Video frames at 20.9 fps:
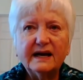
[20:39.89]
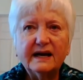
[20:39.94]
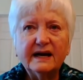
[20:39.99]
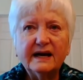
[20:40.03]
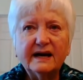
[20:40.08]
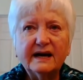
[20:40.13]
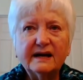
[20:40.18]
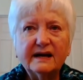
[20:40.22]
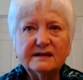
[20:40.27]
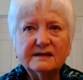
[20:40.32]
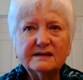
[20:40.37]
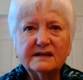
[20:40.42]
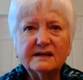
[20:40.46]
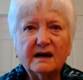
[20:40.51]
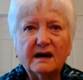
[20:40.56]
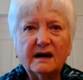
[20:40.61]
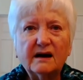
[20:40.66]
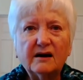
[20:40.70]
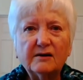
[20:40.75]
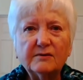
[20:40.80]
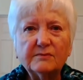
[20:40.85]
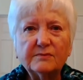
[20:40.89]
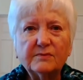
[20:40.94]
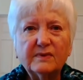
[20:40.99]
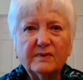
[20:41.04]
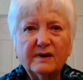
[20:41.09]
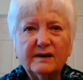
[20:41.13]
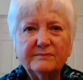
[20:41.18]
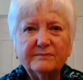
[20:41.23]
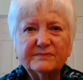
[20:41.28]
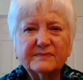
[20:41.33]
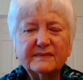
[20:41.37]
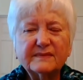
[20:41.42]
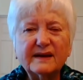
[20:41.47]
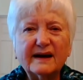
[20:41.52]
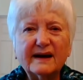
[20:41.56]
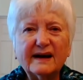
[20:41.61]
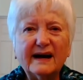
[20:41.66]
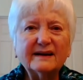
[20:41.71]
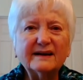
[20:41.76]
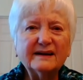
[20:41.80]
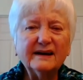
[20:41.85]
And
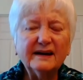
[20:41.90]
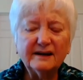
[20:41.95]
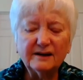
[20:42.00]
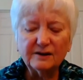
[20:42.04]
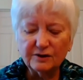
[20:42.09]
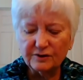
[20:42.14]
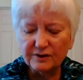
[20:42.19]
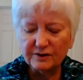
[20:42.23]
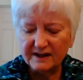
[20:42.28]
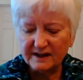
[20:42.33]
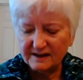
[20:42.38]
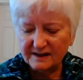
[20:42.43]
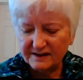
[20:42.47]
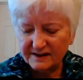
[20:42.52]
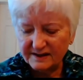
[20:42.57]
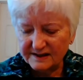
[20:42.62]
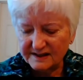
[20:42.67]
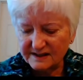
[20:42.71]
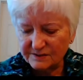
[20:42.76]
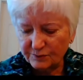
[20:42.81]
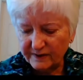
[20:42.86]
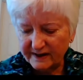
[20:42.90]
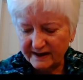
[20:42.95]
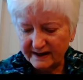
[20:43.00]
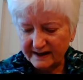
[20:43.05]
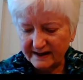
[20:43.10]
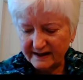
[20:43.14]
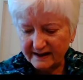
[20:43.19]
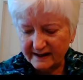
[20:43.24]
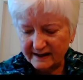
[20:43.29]
I kind of look at it this way,